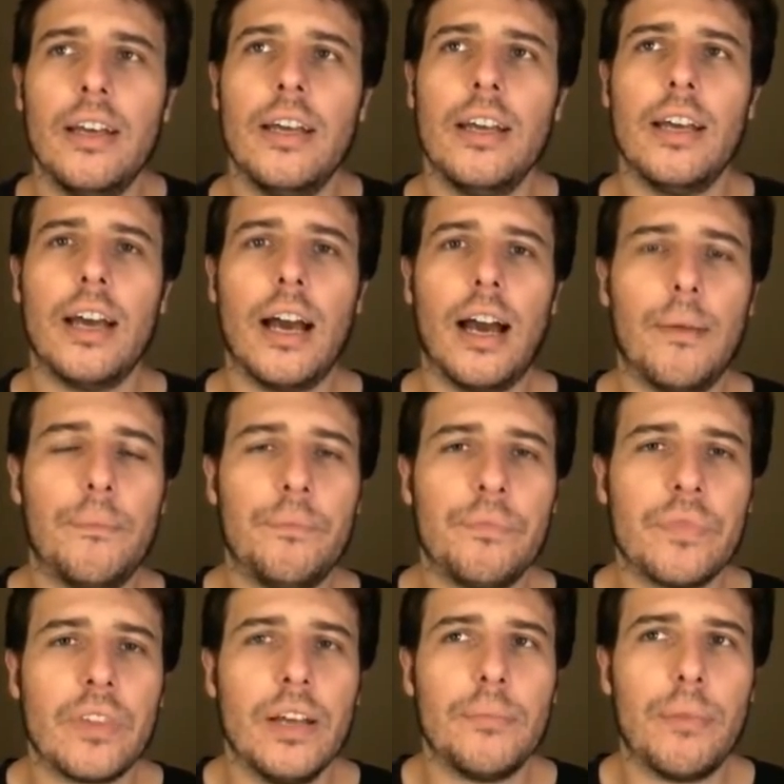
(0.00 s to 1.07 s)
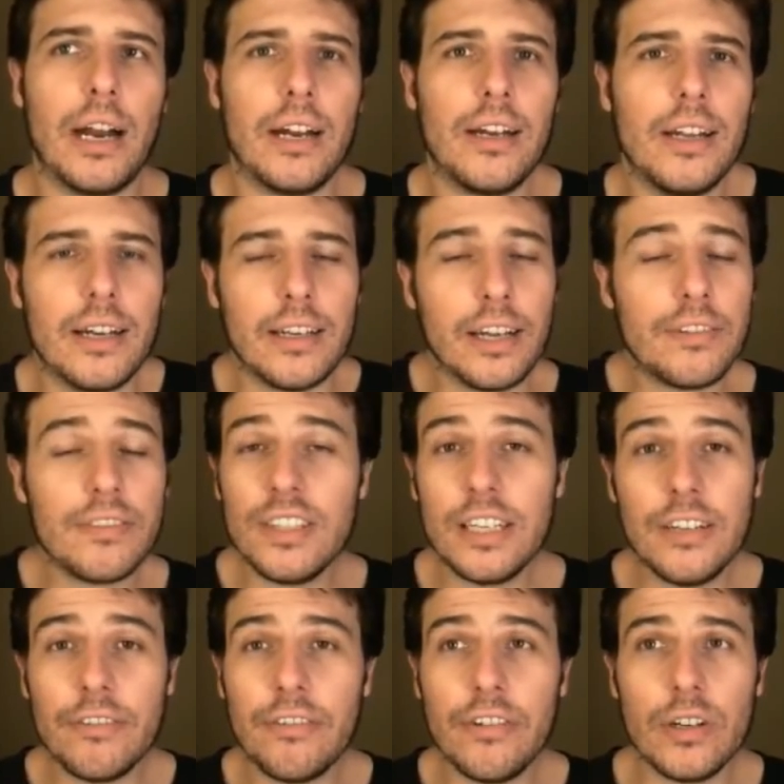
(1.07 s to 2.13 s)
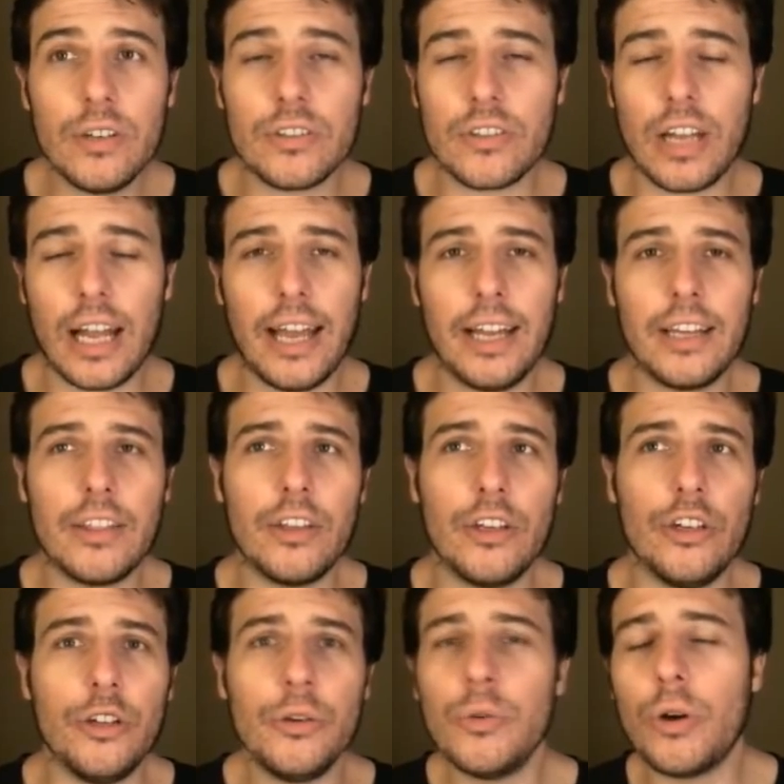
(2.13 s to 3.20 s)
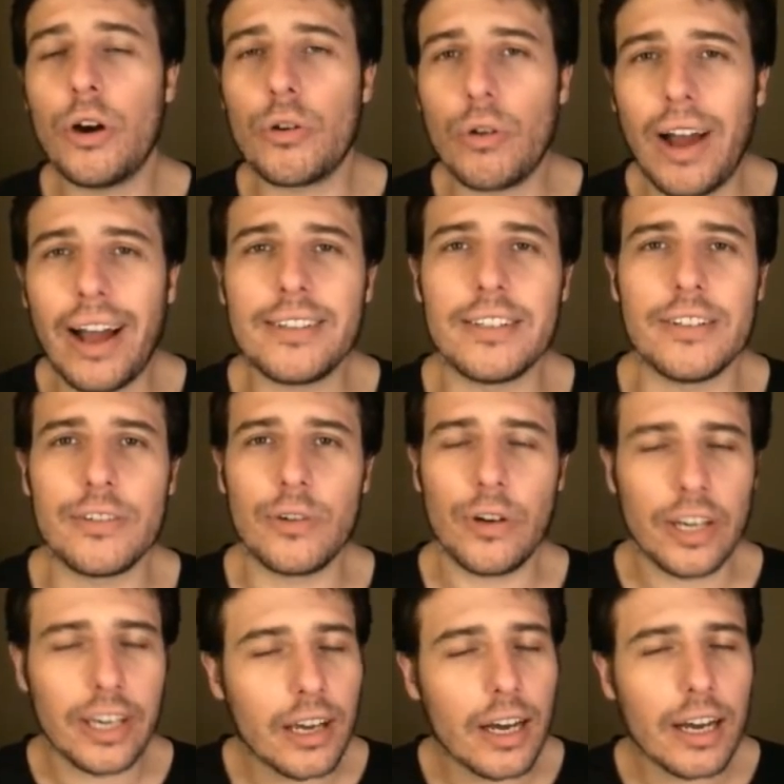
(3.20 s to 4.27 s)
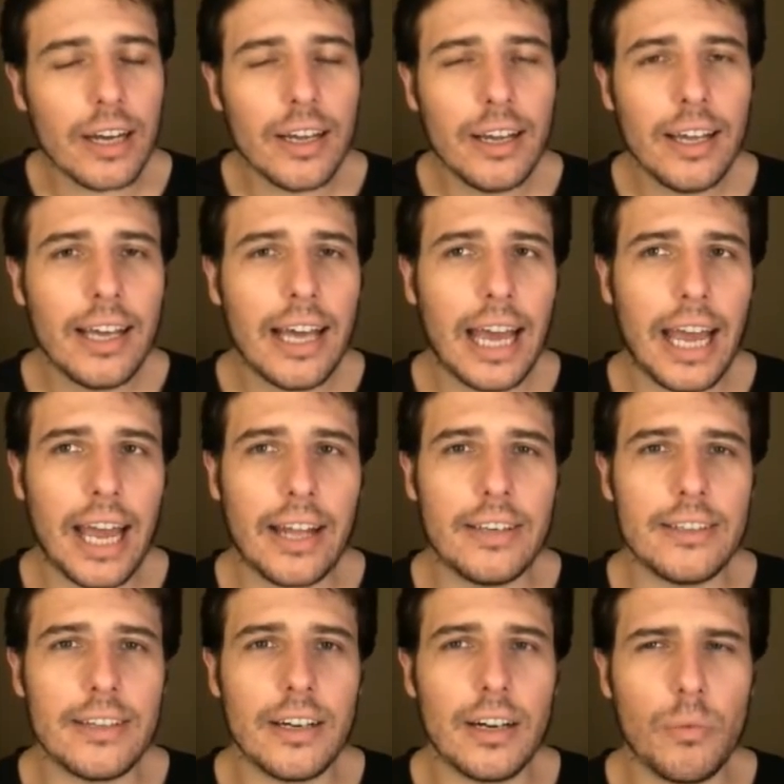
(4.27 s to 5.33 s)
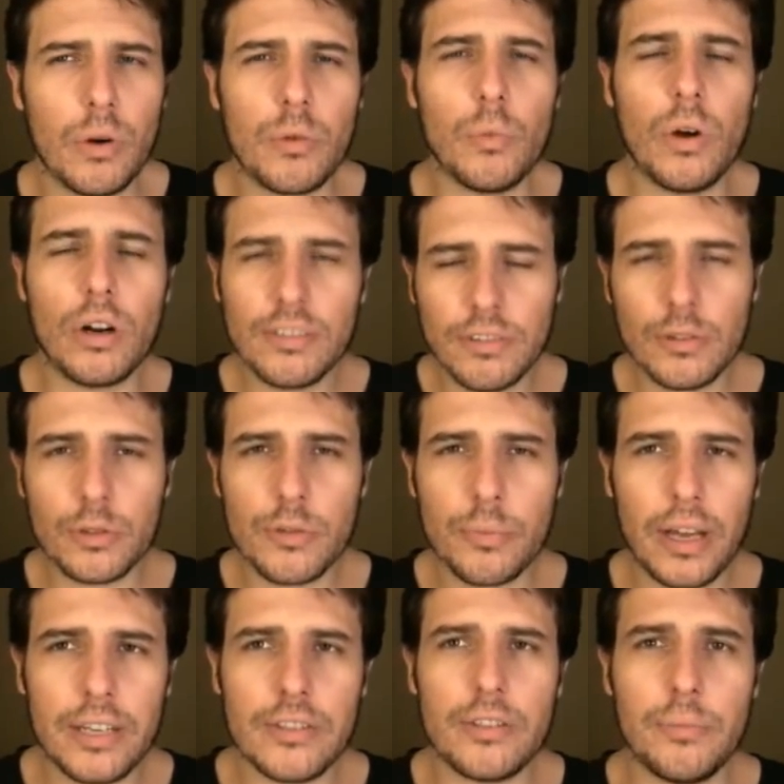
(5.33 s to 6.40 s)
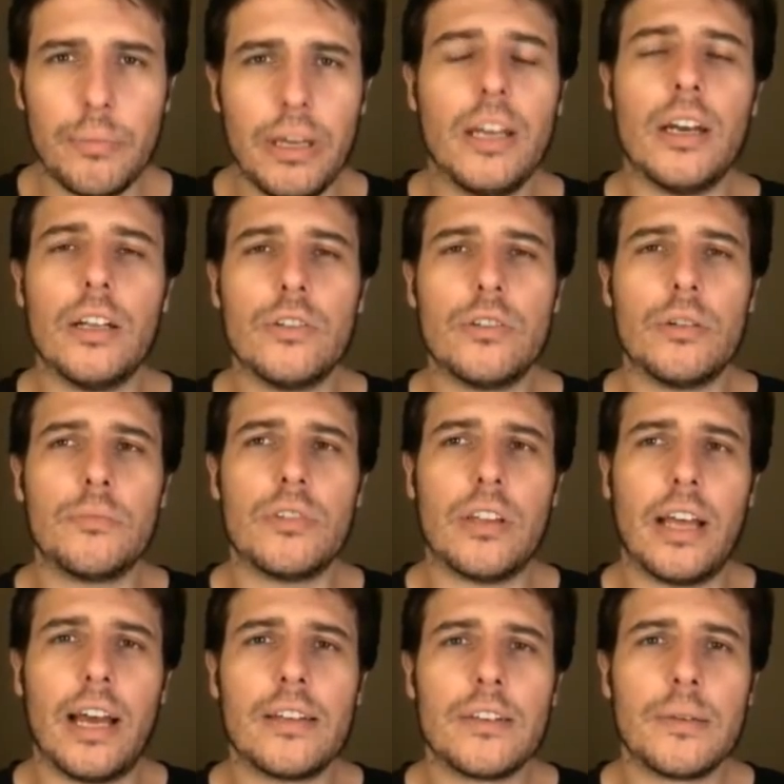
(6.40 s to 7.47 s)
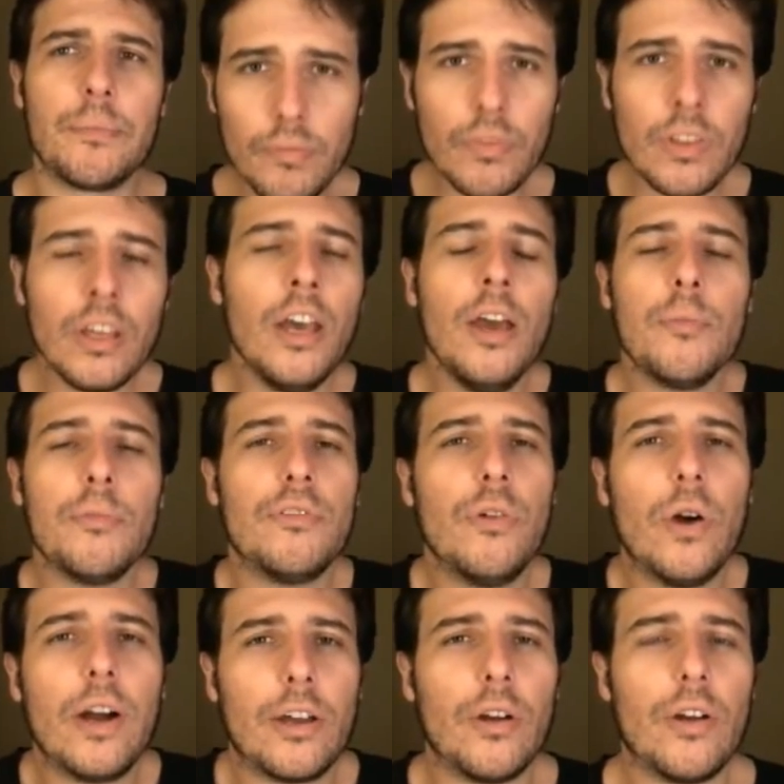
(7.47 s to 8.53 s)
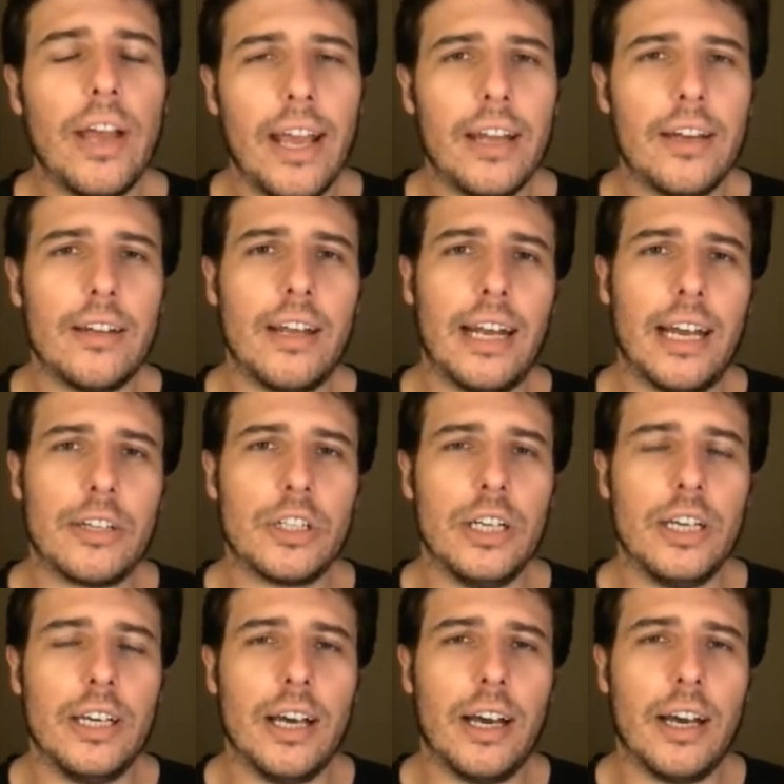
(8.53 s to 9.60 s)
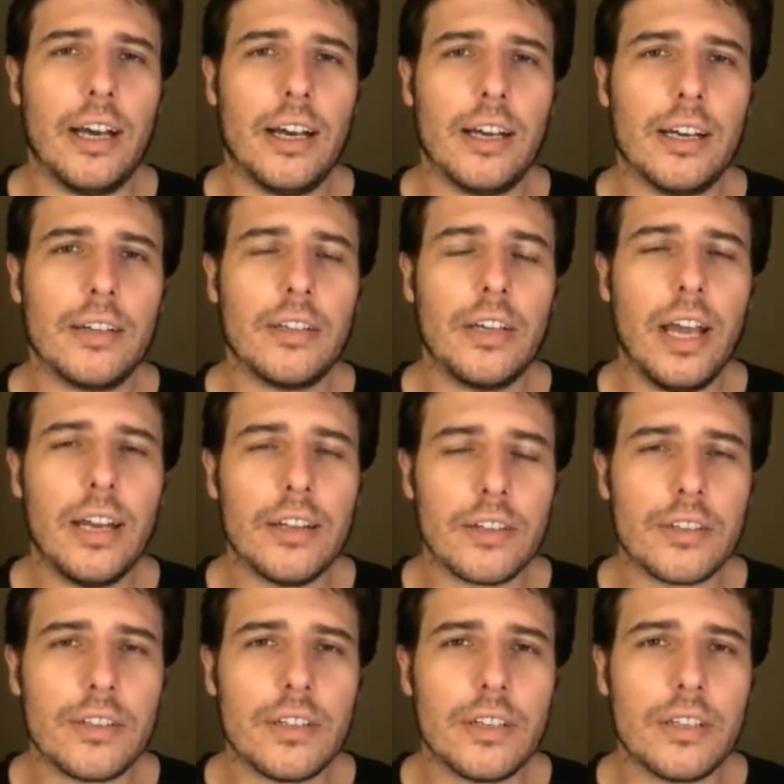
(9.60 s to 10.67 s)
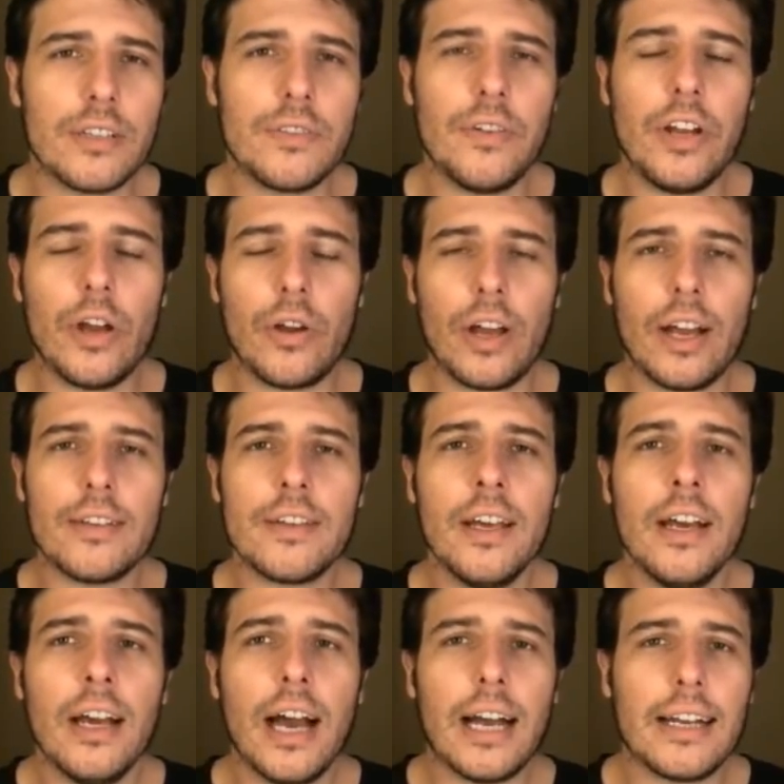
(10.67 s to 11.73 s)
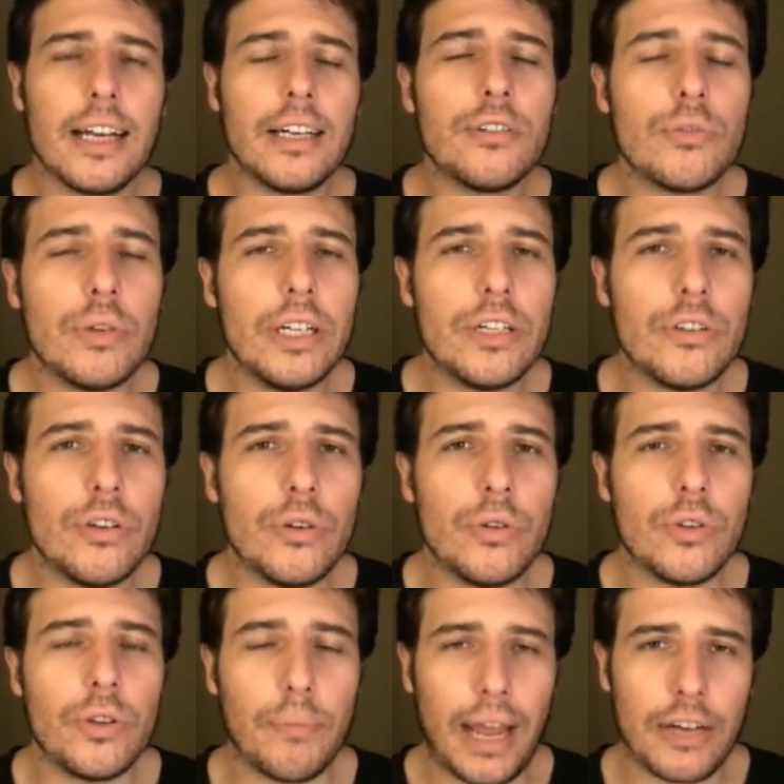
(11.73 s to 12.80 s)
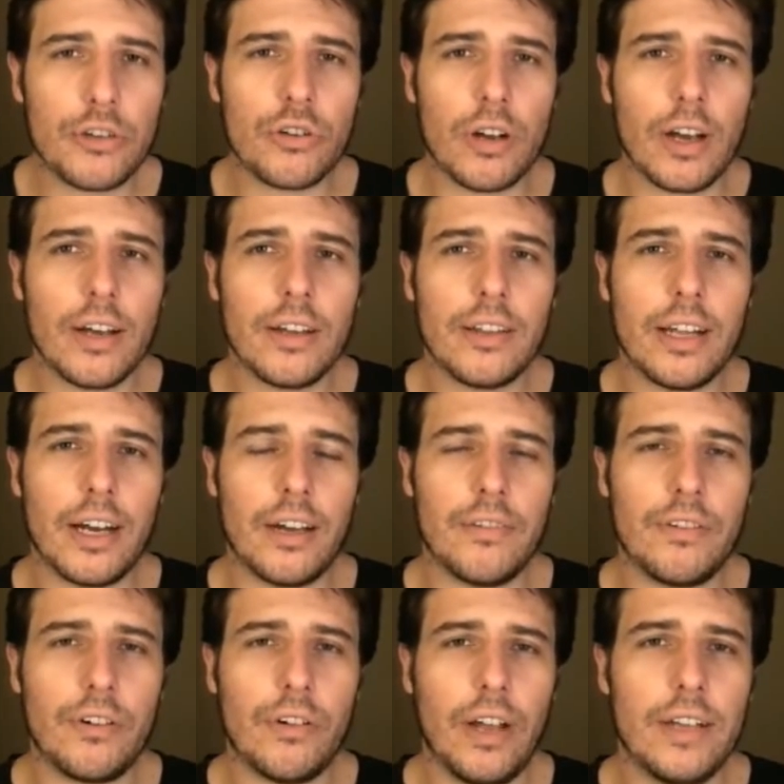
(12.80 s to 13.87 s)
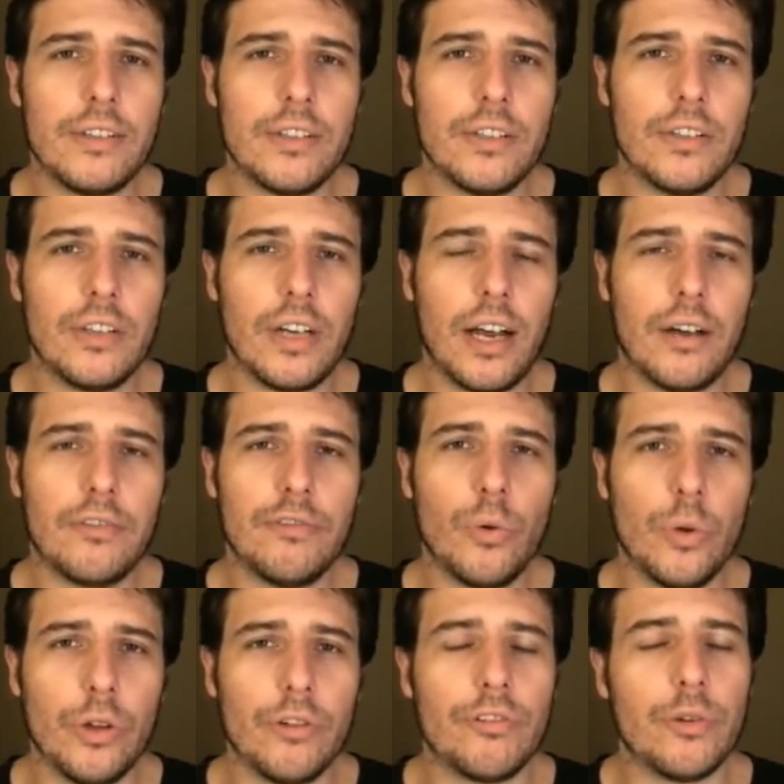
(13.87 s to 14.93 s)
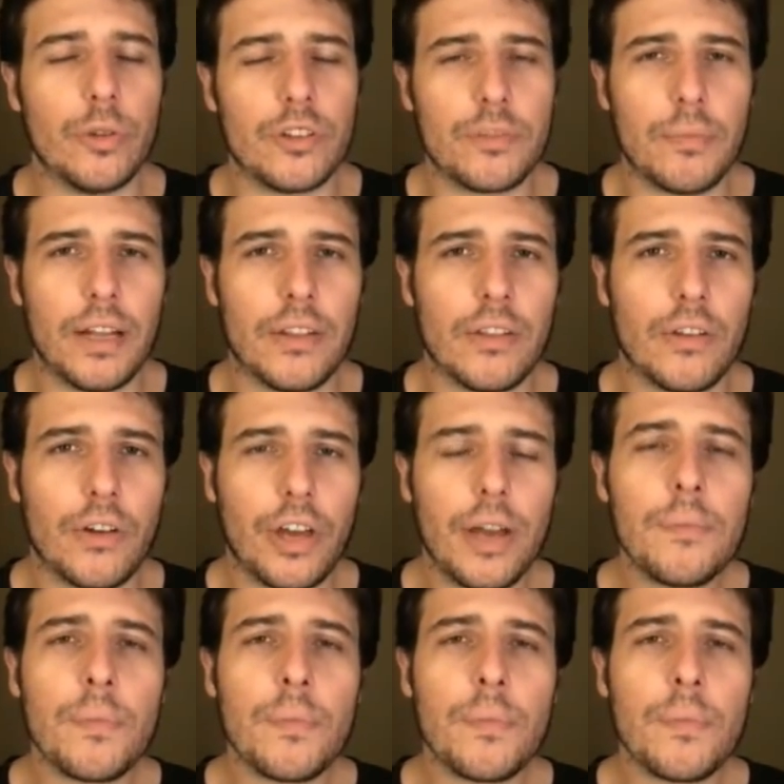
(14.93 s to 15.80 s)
but it definitely feels like the new horizons are here, and what a wonderful space to be in terms of that. Before I go ahead and actually end this video, guys, I'd like to read to you the mantra that I've created for you for this month, okay?